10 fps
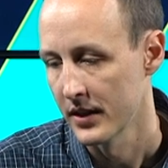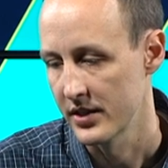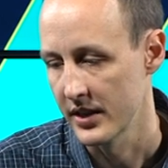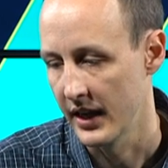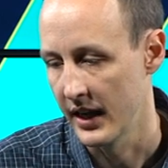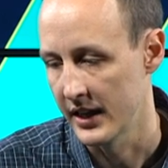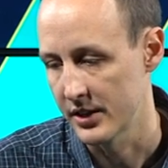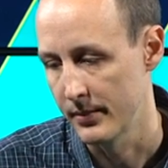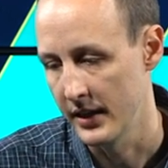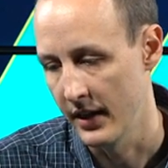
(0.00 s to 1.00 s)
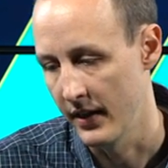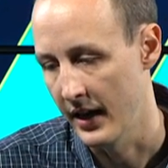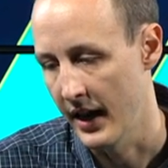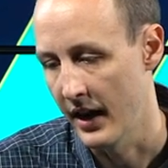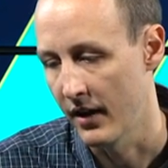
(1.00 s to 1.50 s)
to get an estimate and they
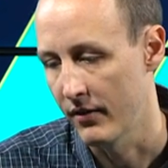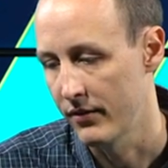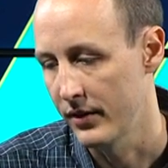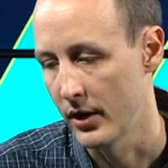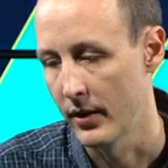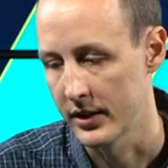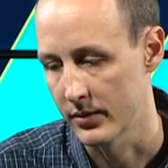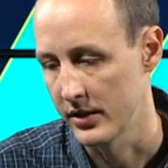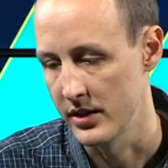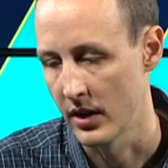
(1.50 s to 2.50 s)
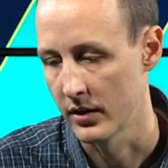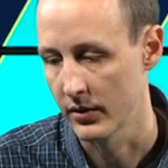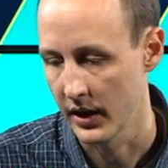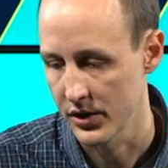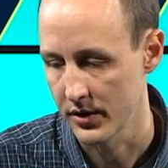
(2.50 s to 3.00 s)
have, you know, XYZ on
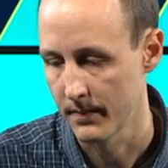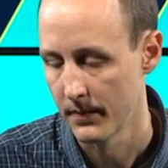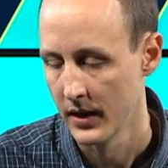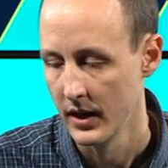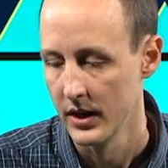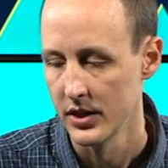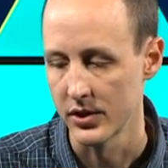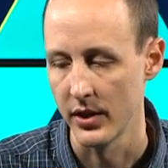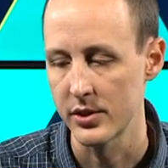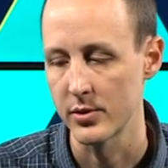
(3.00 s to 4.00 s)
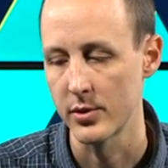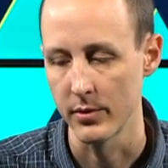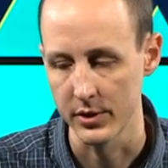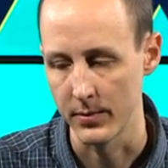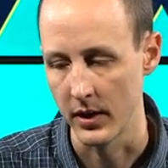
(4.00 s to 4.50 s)
location. So this was the
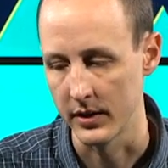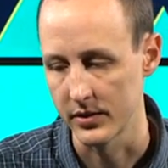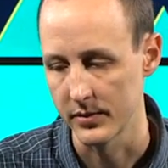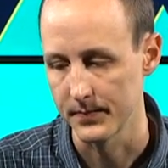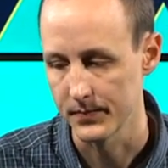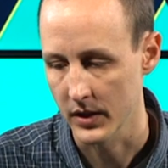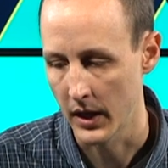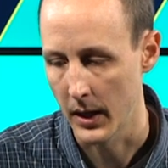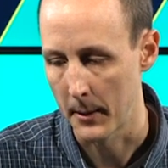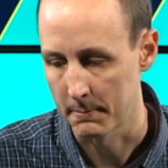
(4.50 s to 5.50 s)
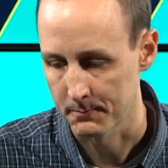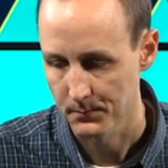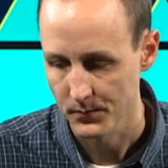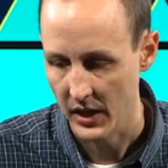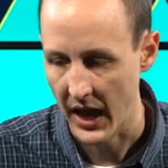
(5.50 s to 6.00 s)
response um,
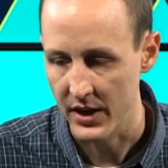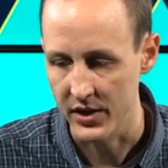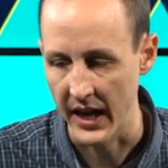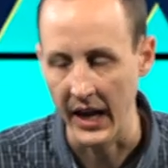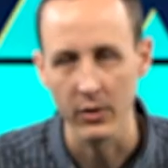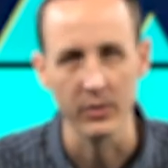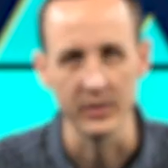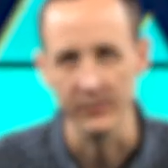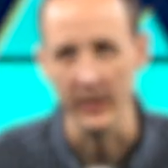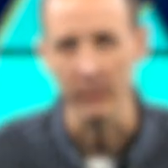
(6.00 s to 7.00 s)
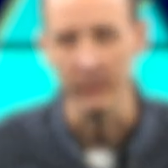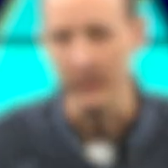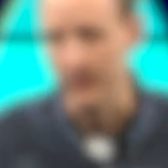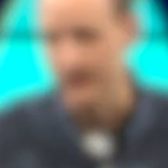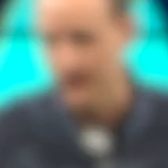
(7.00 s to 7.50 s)
to handle this fake review.